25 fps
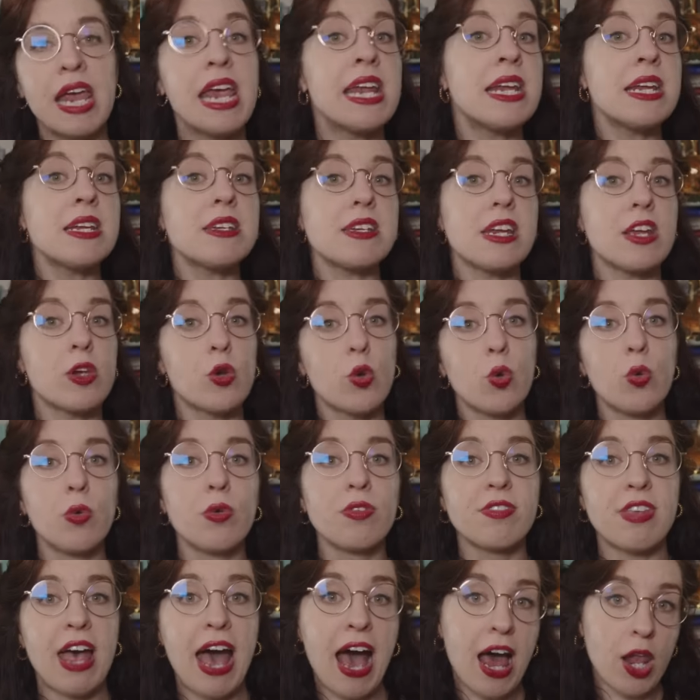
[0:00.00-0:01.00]
In it, it
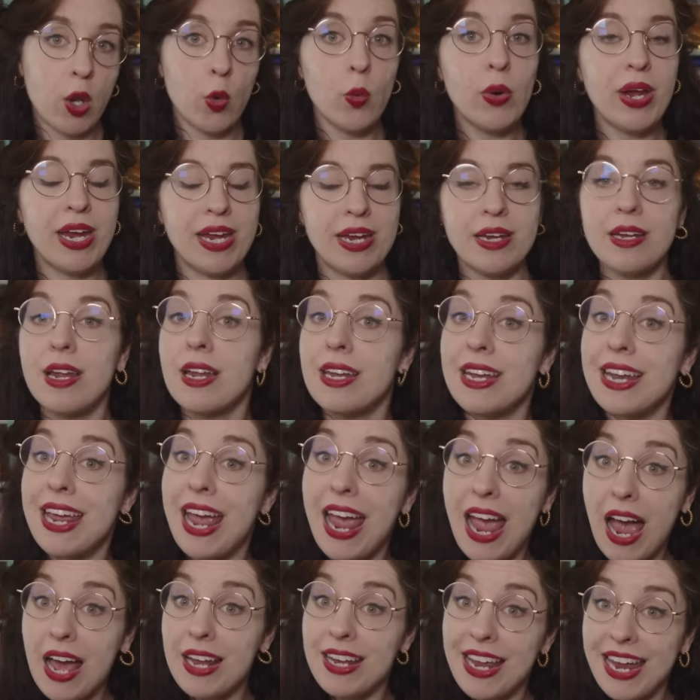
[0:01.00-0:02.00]
calls Halloween
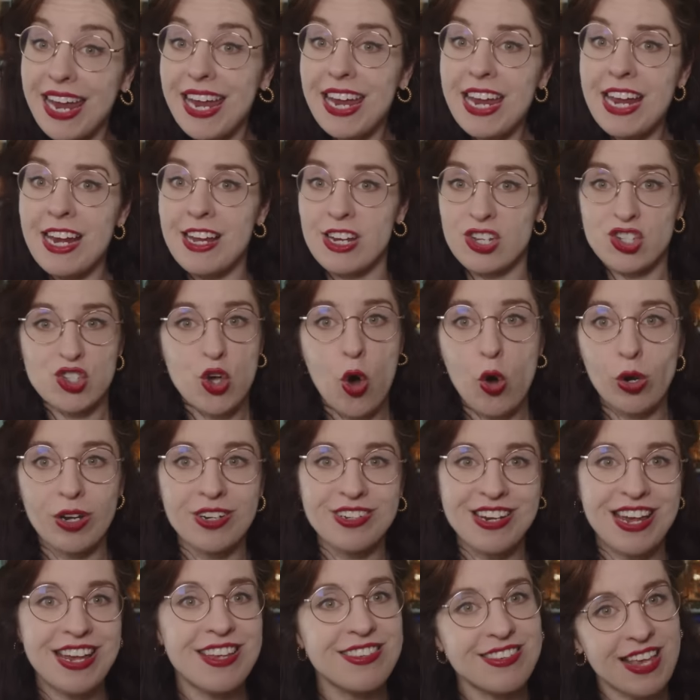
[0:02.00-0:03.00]
an English
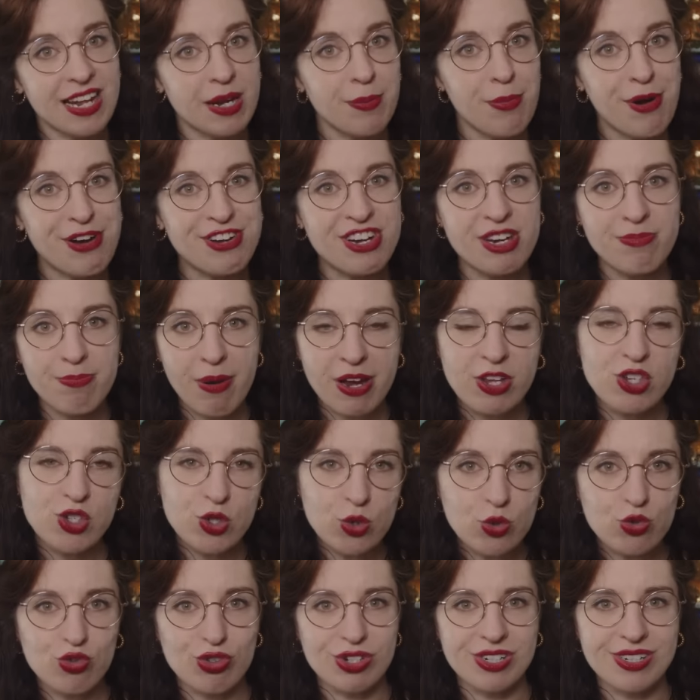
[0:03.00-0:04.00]
holiday celebrated by
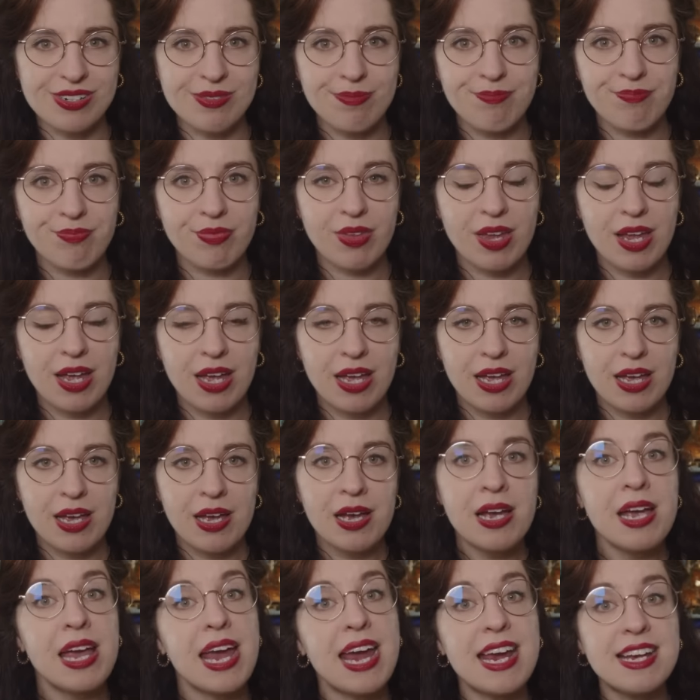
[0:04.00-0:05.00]
children.
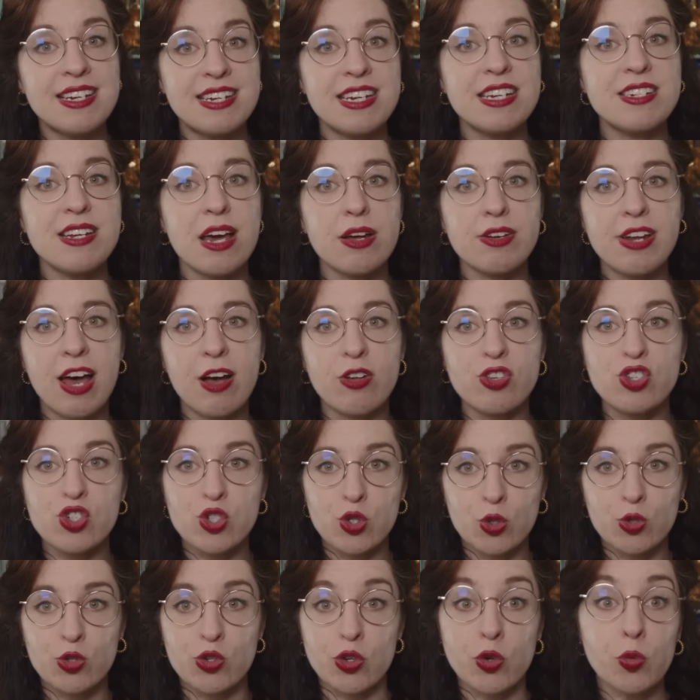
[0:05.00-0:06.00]
It detailed how
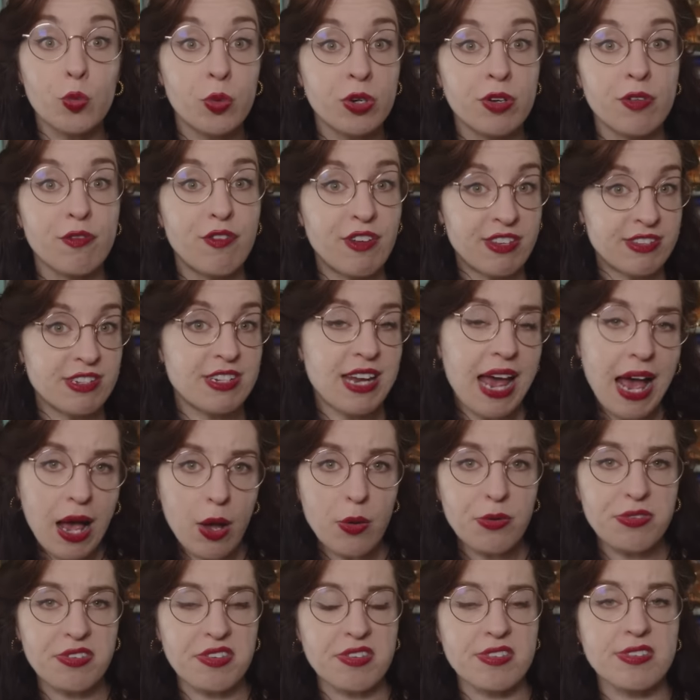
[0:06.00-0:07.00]
children would visit
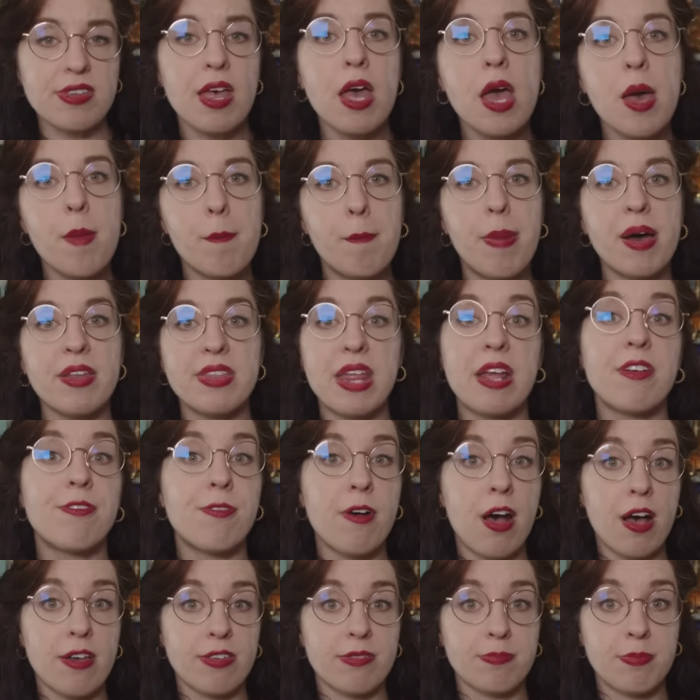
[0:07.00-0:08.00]
houses, but they
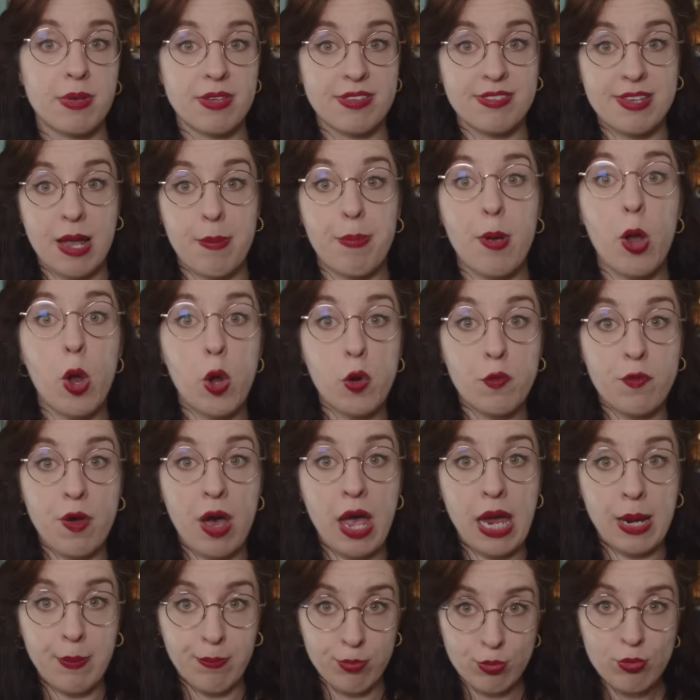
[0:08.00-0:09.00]
first must step
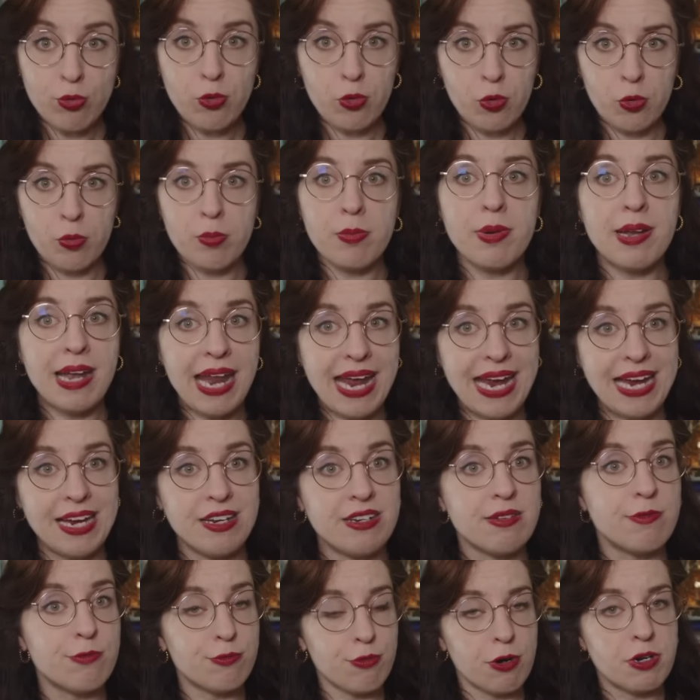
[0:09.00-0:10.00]
over a broom
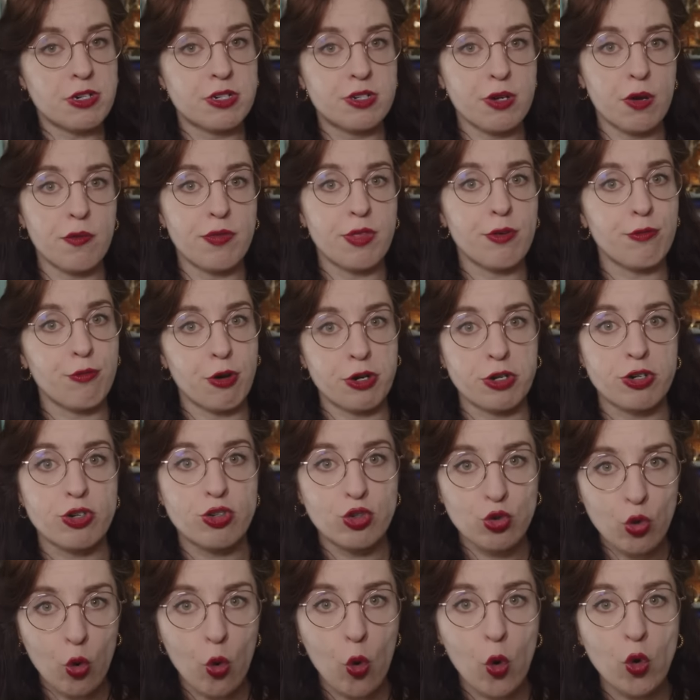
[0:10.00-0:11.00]
laid in front of the front
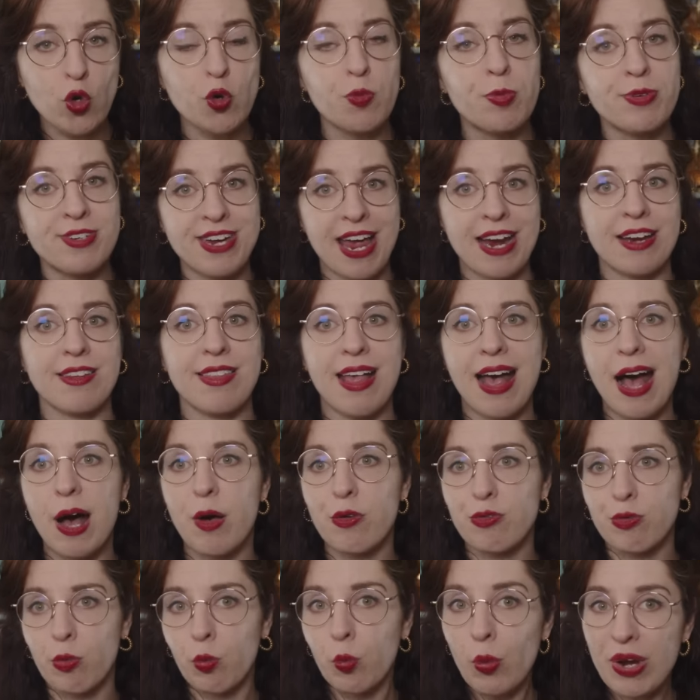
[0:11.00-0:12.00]
door to protect the
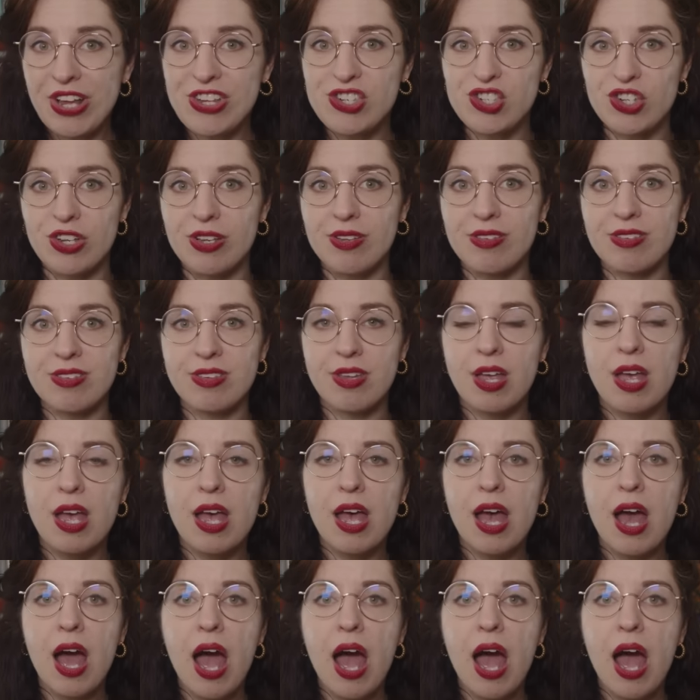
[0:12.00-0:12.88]
house from witches.